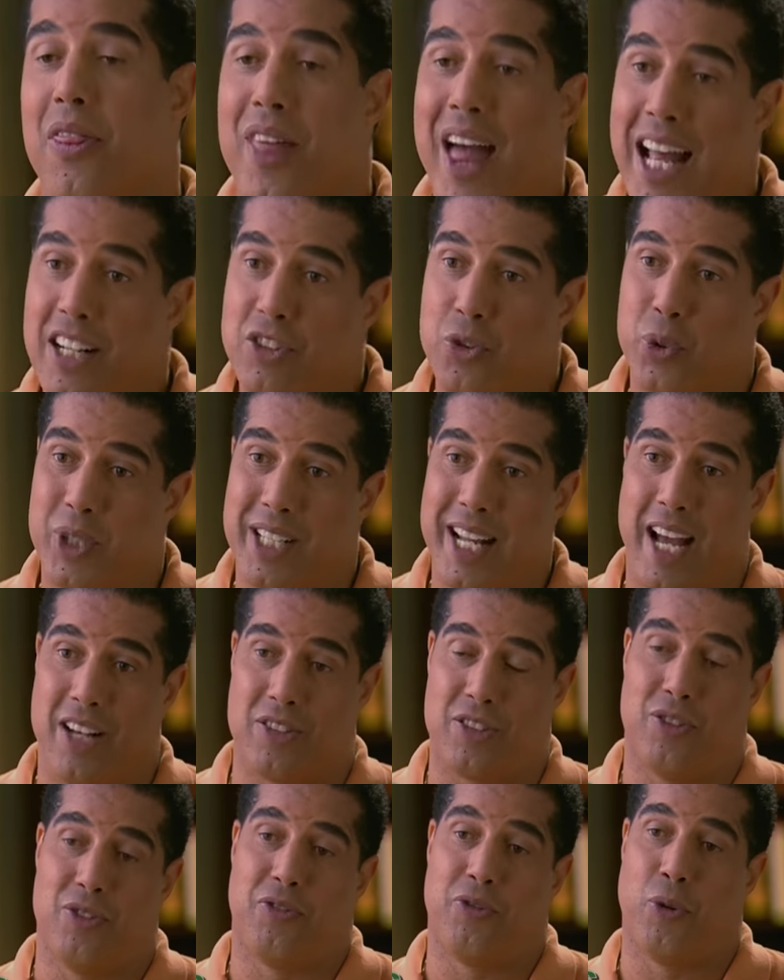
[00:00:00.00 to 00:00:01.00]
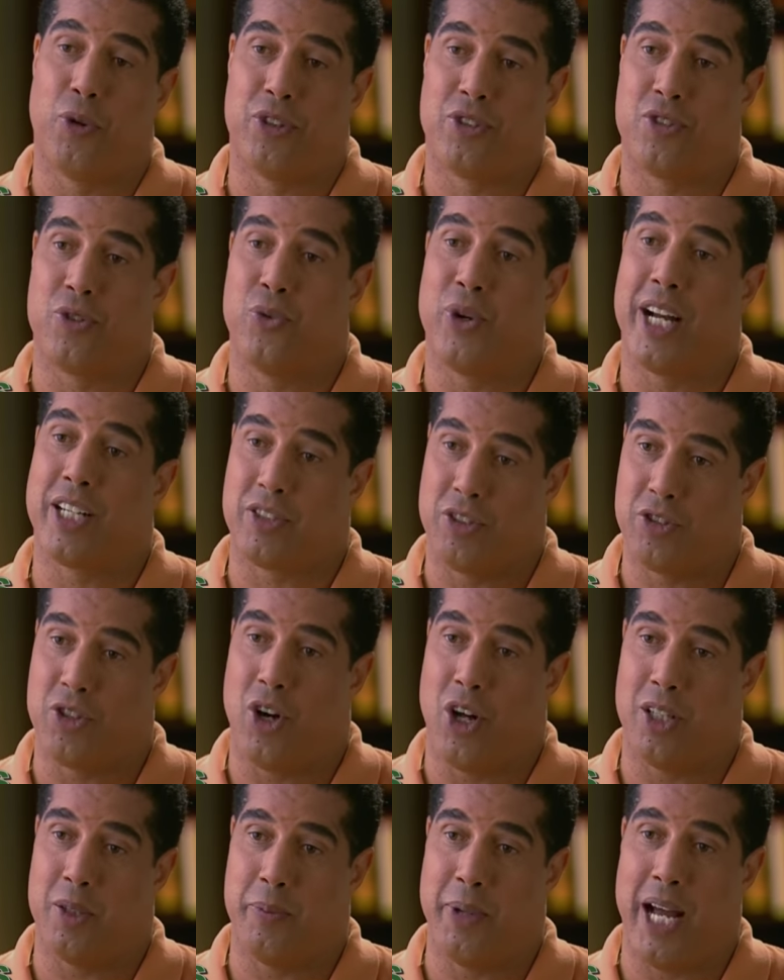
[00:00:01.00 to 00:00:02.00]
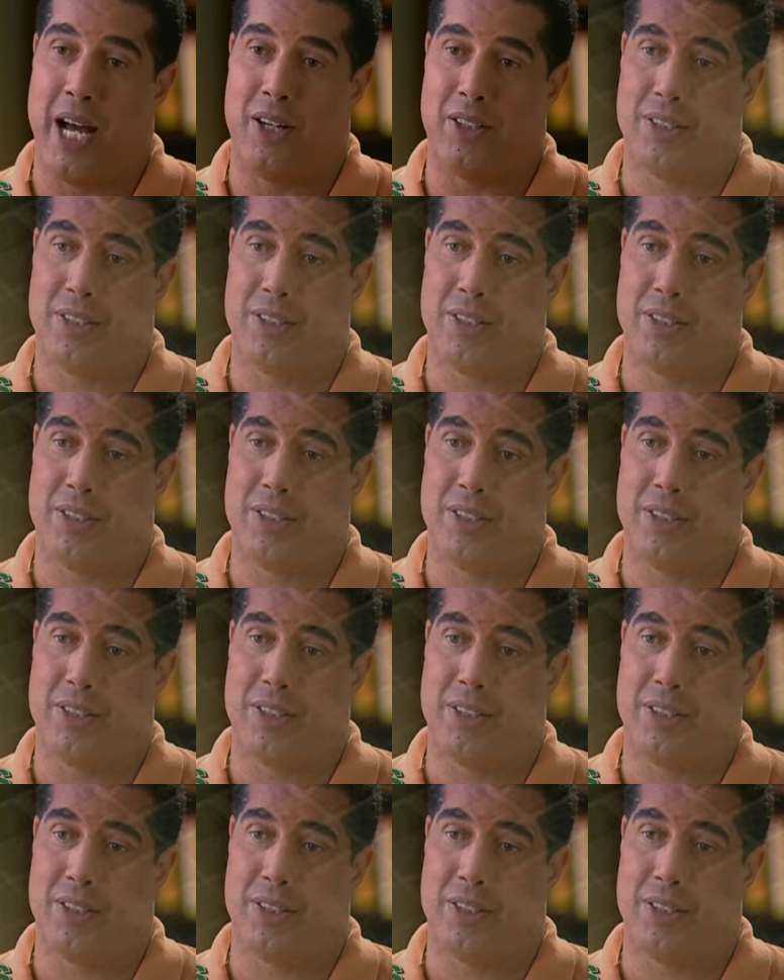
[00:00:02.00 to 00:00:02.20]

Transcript: That's what National Floors Direct is all about.